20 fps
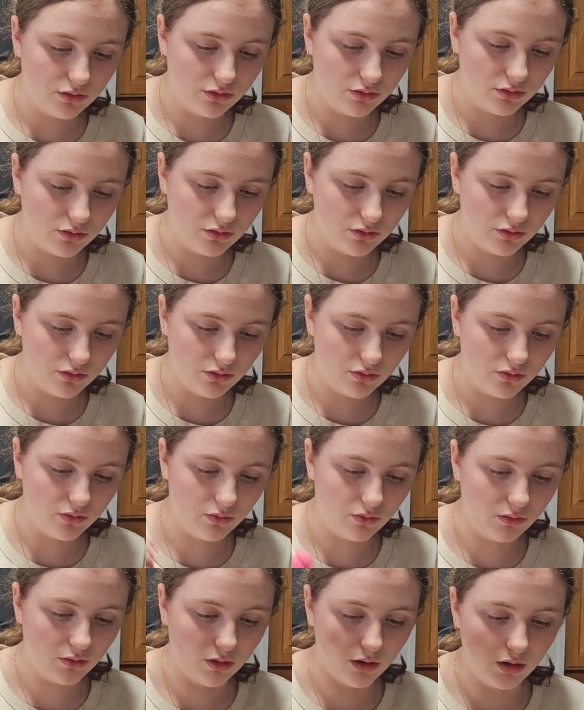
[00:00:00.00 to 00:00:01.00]
too
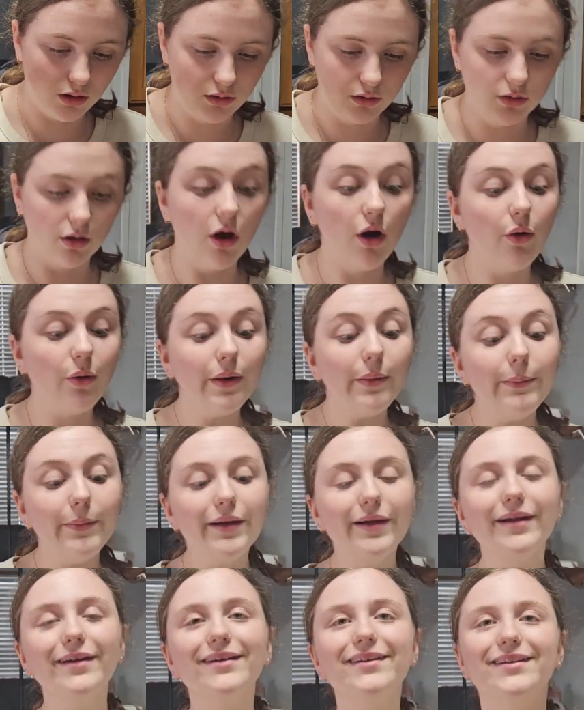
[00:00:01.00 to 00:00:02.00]
watery. Oh,
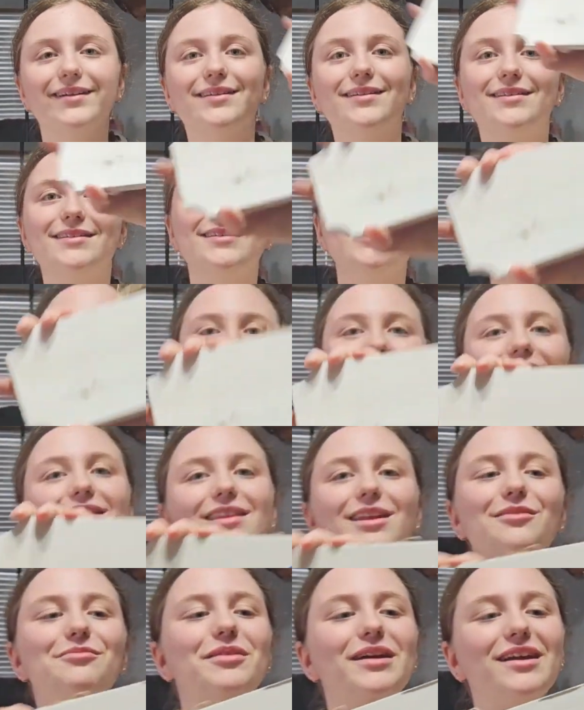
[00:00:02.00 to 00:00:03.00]
it worked!
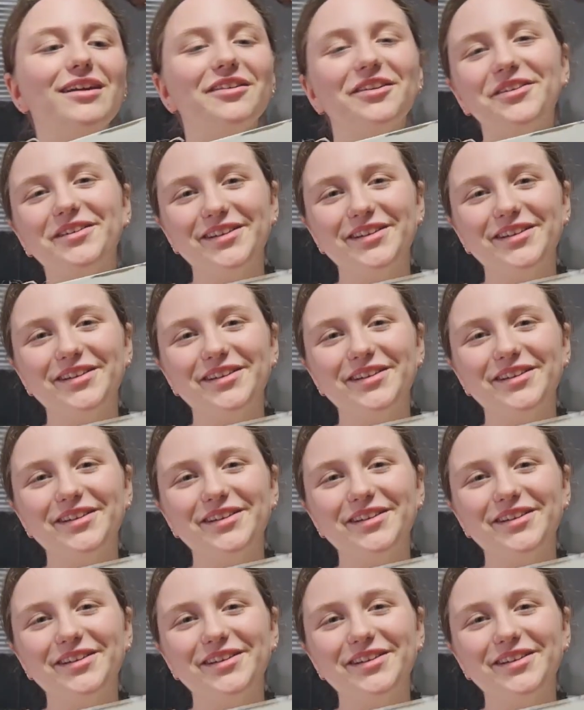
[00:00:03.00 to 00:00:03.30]
The bigger